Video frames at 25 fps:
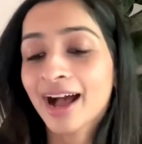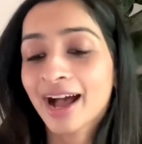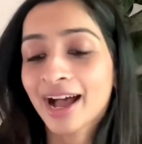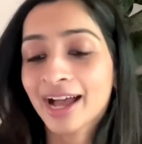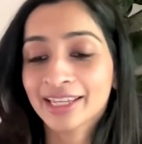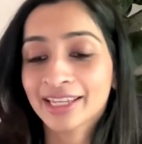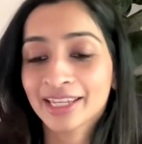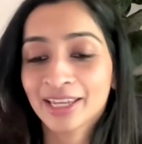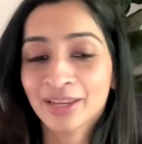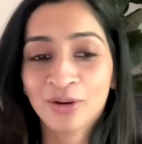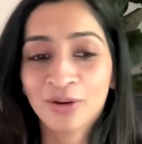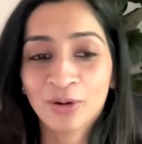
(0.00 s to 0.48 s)

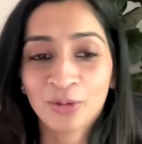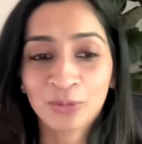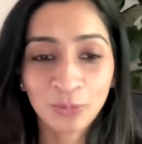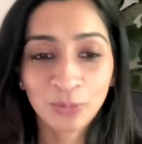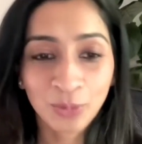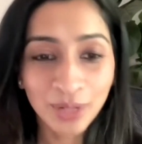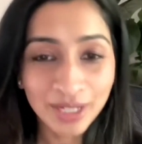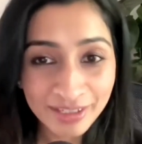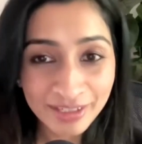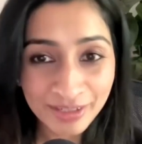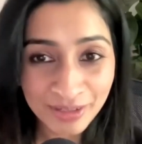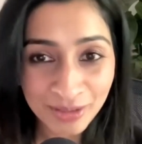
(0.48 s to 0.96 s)
I cannot
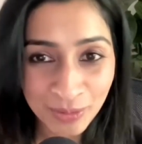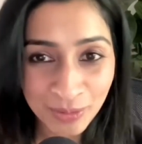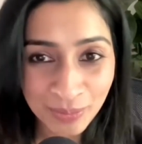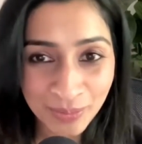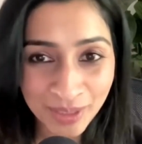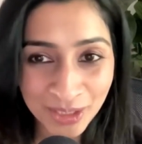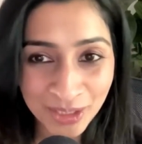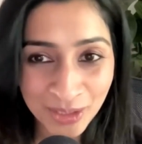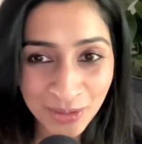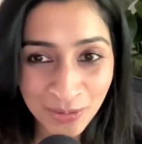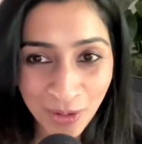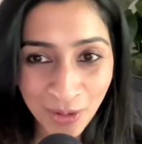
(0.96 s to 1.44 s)
wait to
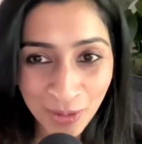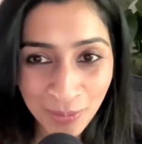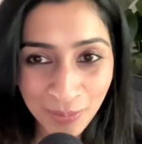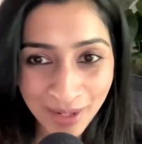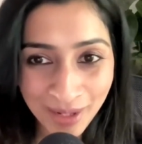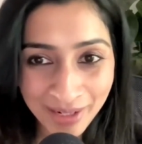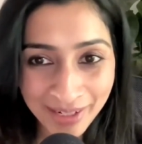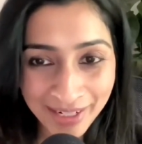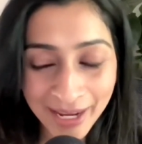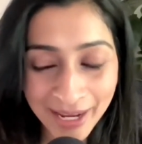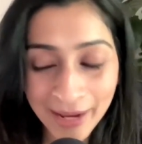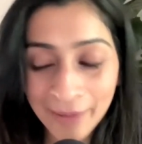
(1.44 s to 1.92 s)
meet you on
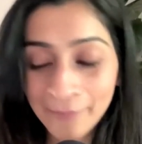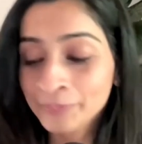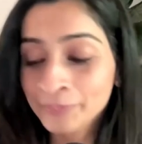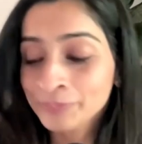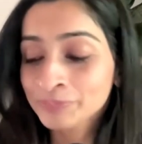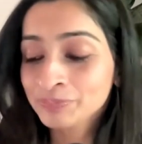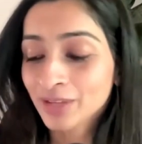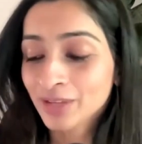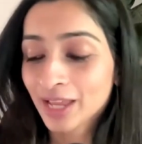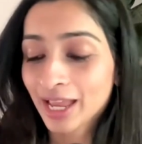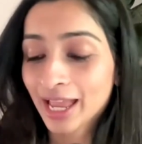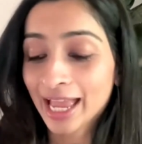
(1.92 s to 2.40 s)
Monday.
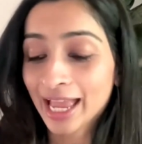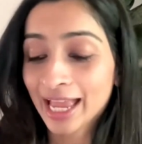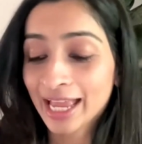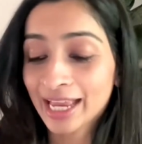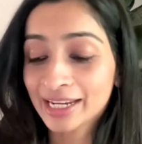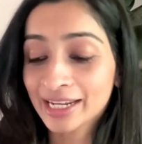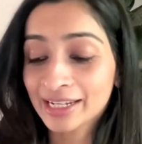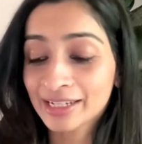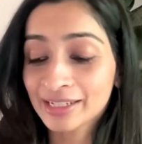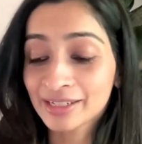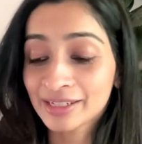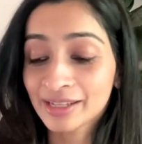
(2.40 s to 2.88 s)

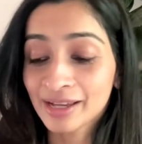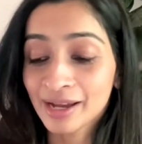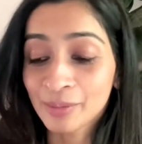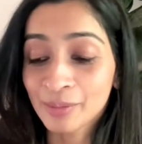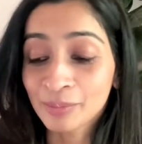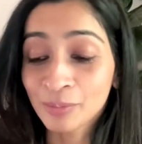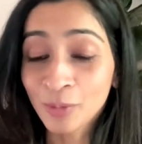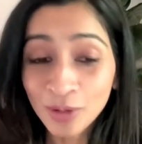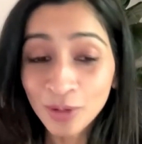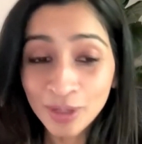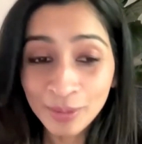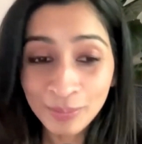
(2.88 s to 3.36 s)
And
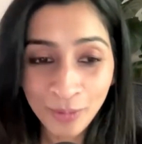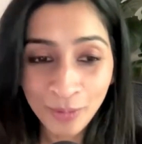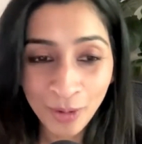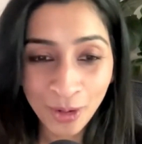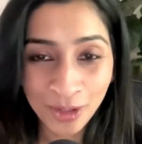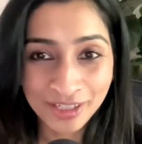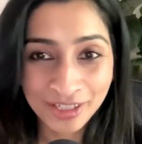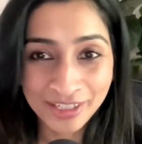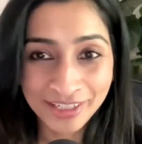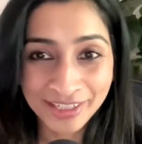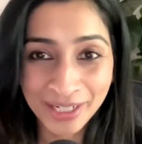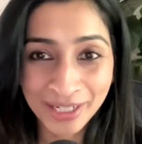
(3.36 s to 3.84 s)
more
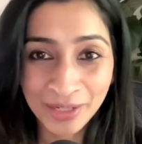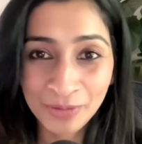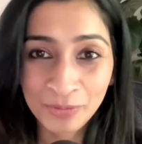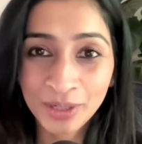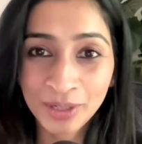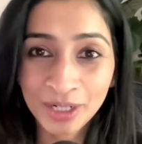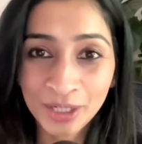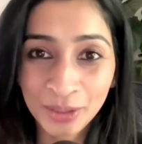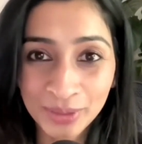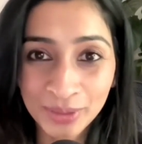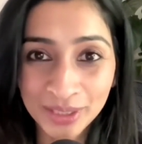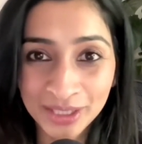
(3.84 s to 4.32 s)
importantly,
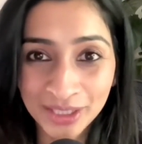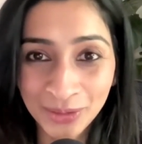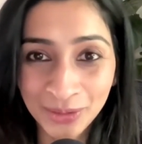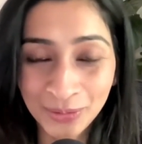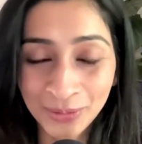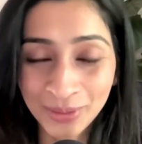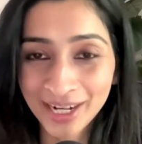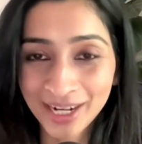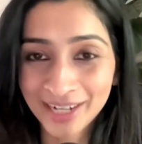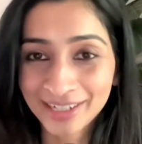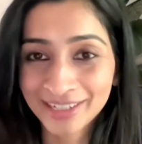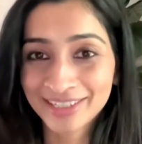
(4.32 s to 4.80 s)
work with
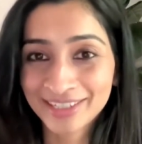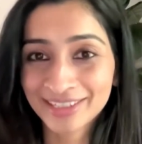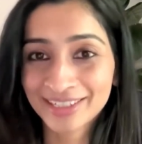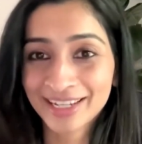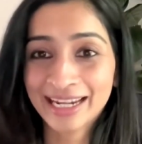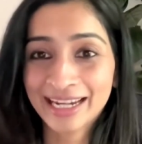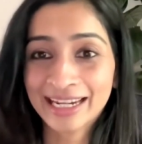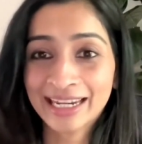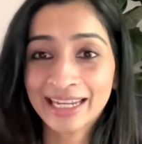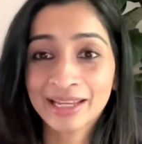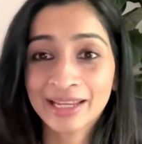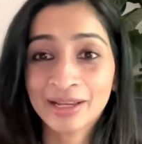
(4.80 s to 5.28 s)
you in
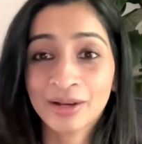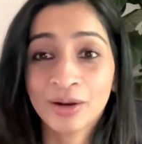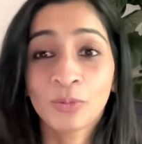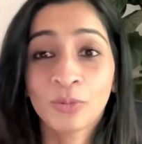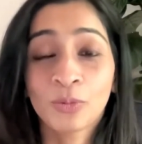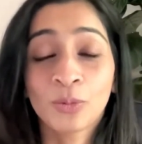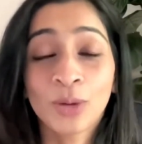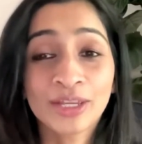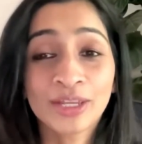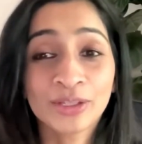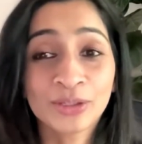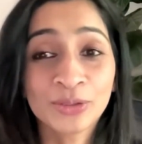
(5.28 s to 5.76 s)
understanding
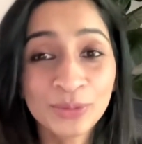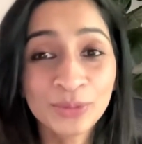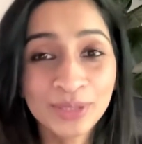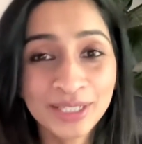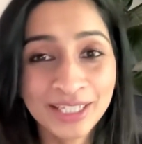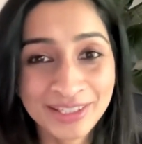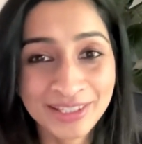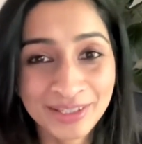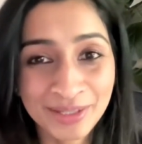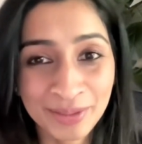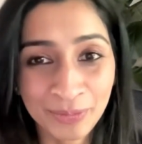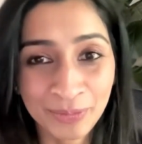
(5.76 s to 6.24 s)
where you
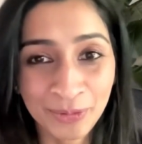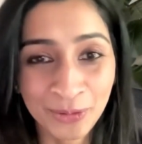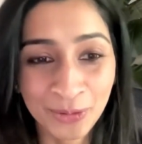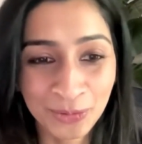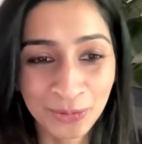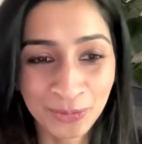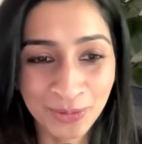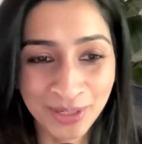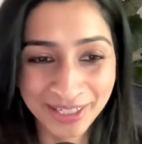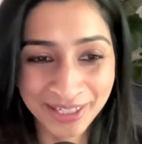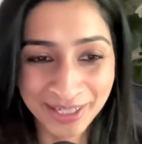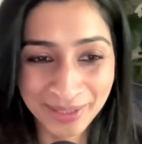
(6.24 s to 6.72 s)
need
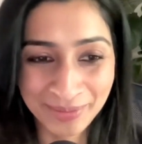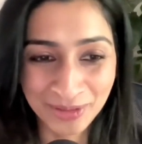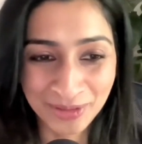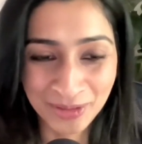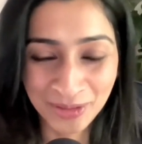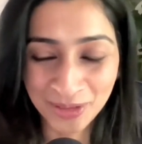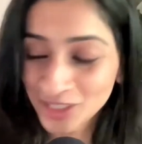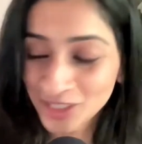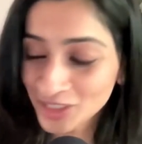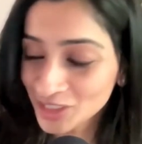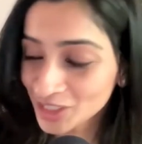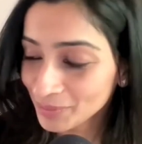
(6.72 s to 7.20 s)
support when it comes
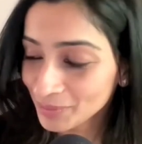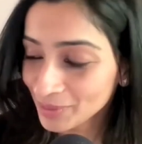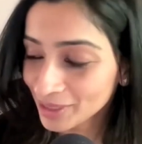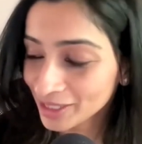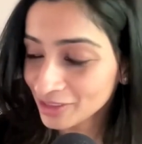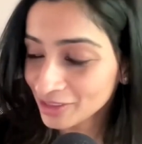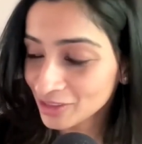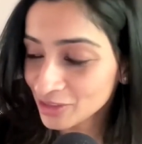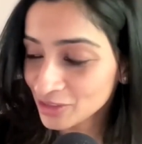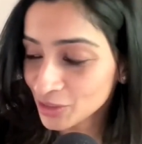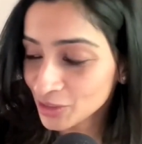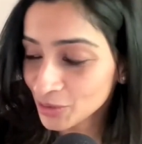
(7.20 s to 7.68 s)
to teaching
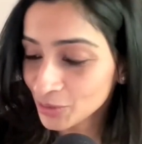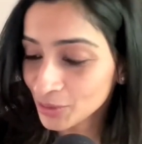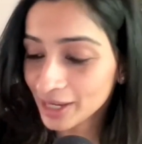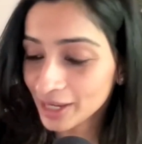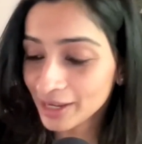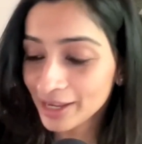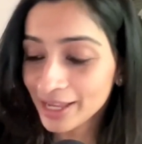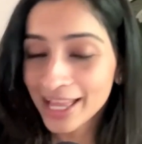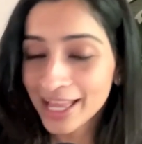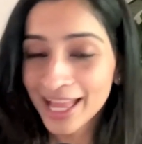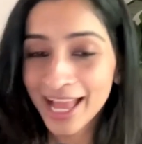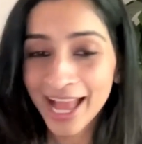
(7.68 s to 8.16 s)
beginners
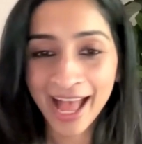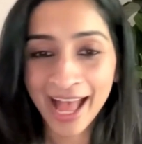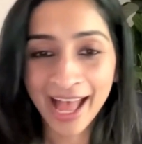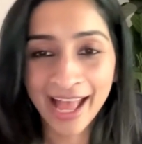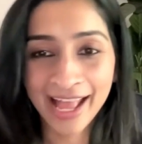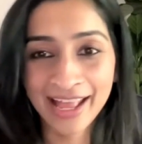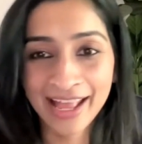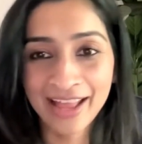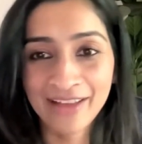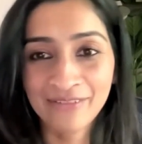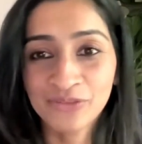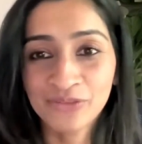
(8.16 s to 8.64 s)
yoga.
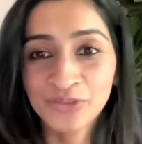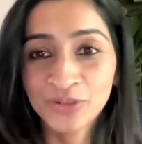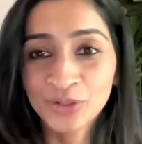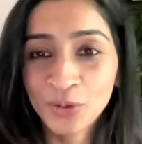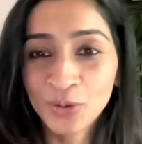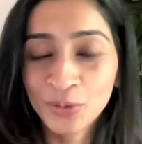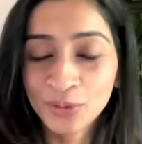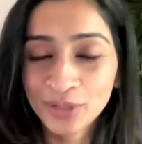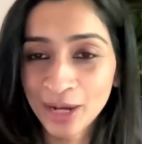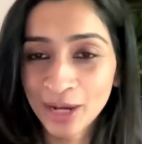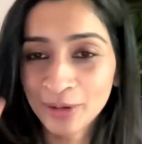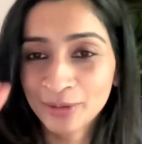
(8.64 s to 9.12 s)
I have
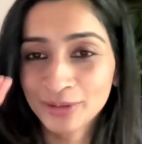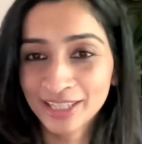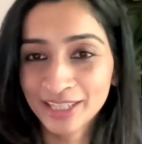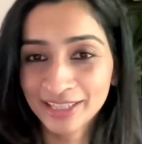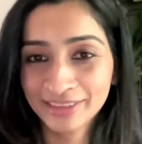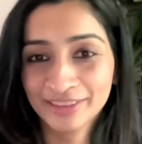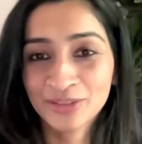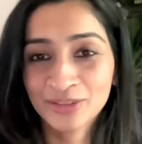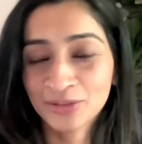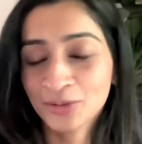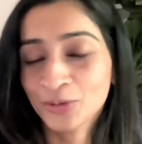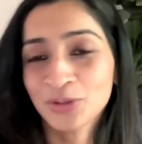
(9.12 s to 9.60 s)
no doubt
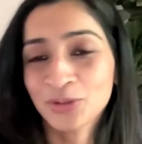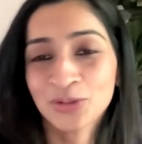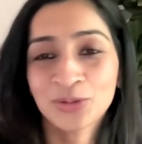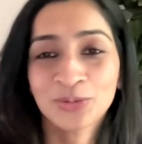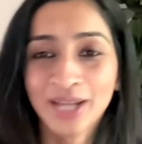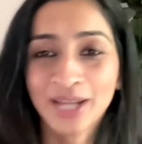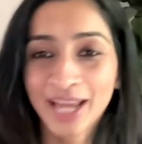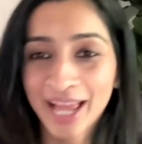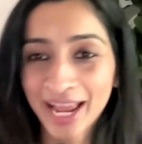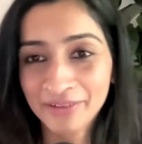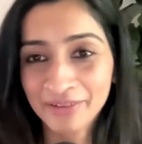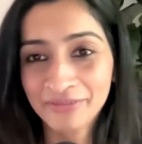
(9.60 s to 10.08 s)
that this course
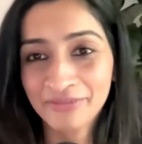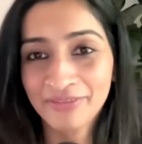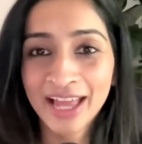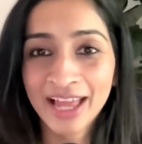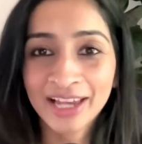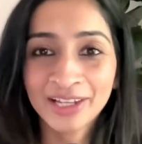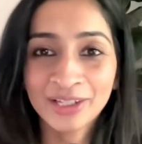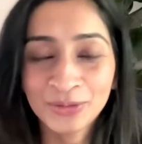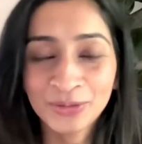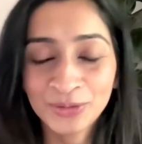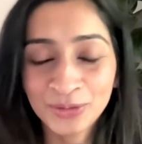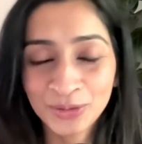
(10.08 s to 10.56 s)
will add
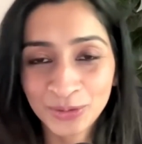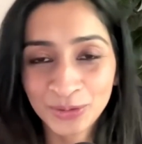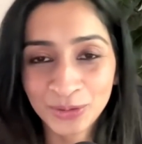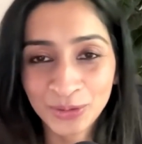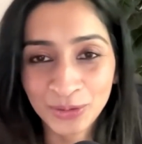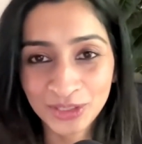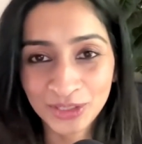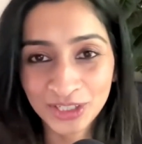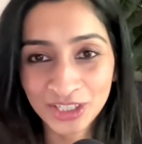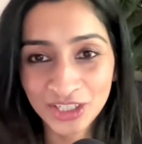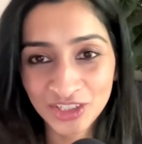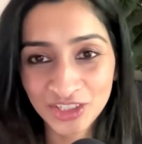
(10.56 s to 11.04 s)
value to
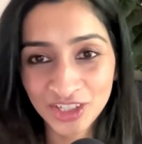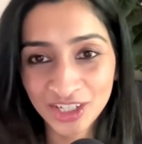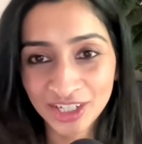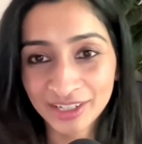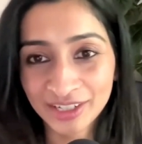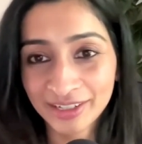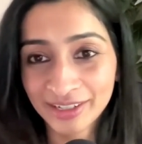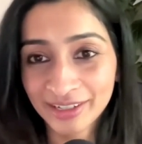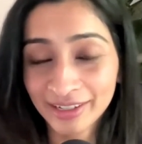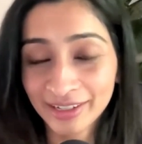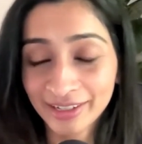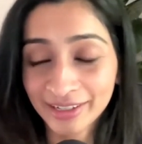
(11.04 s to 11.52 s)
your
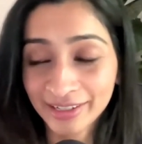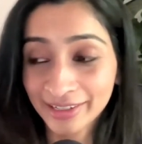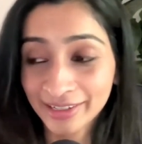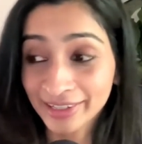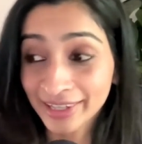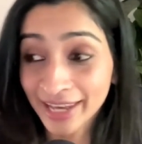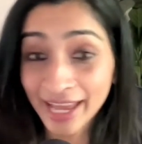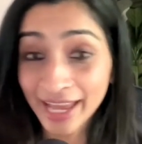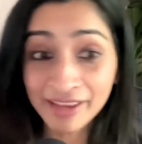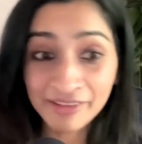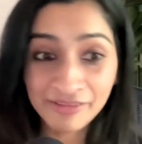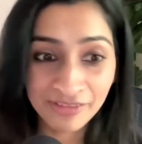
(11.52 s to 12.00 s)
teaching
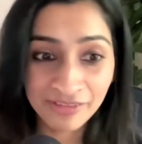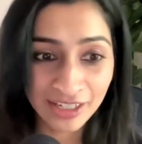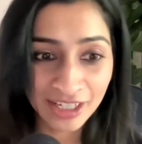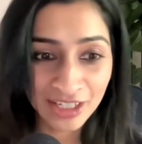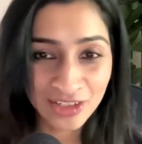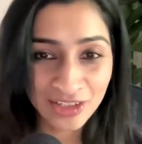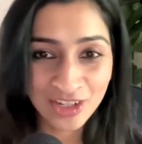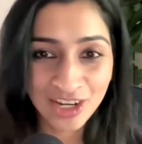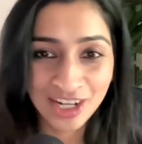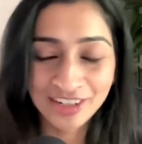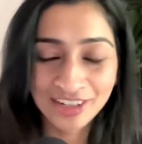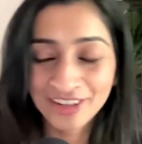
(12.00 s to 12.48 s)
life
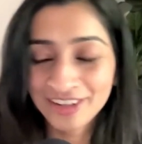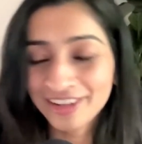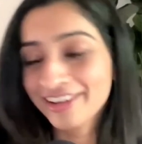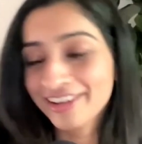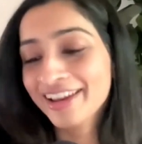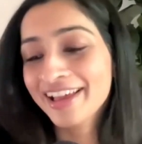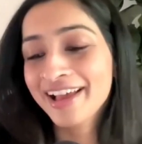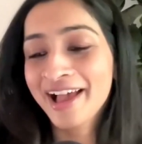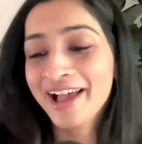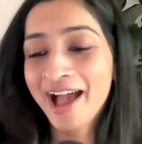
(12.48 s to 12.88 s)
in general.